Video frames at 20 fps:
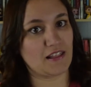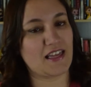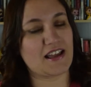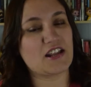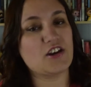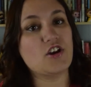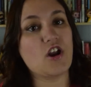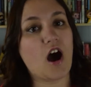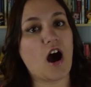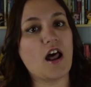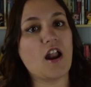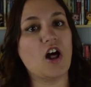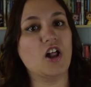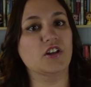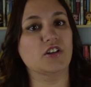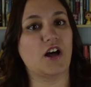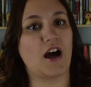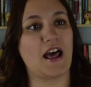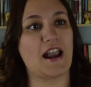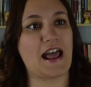Like, not a
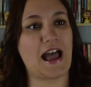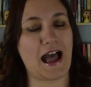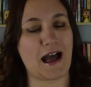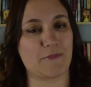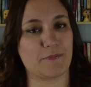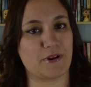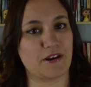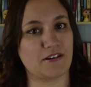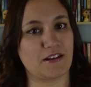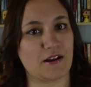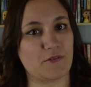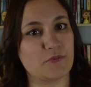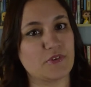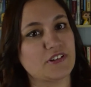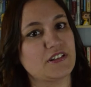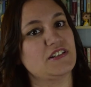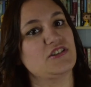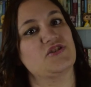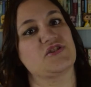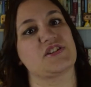lot happened. I
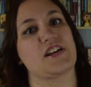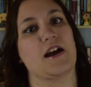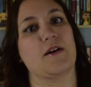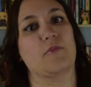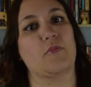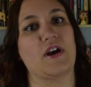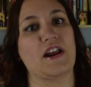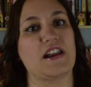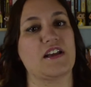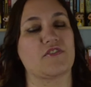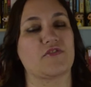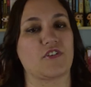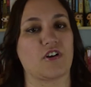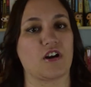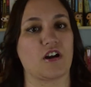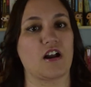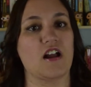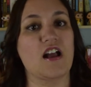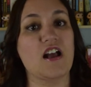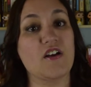really just kept waiting
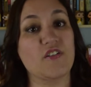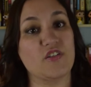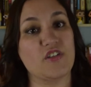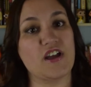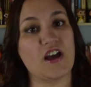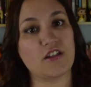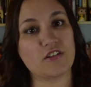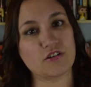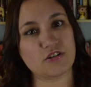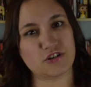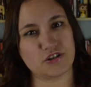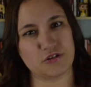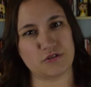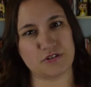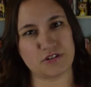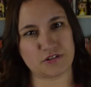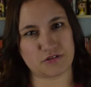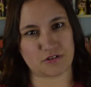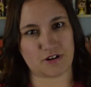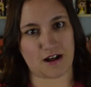for the other shoe
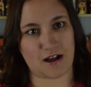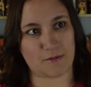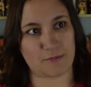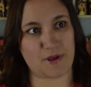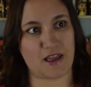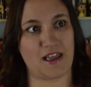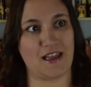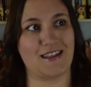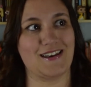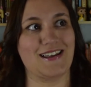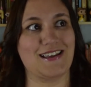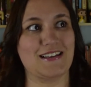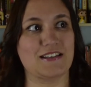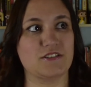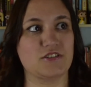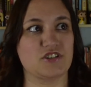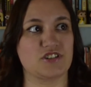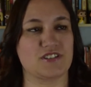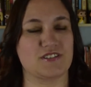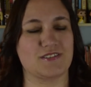to drop, and it
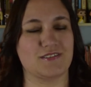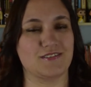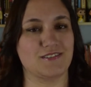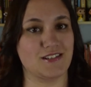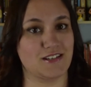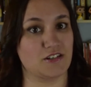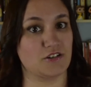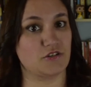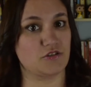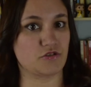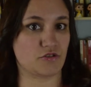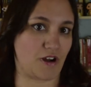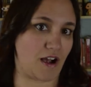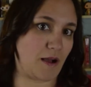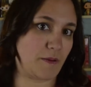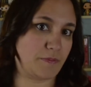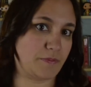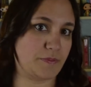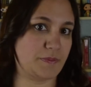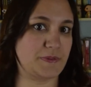just didn't
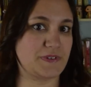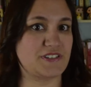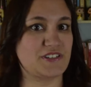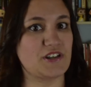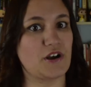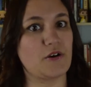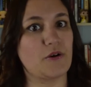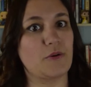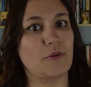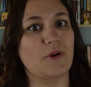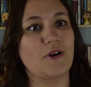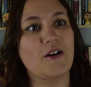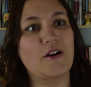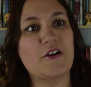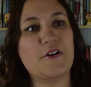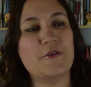drop. So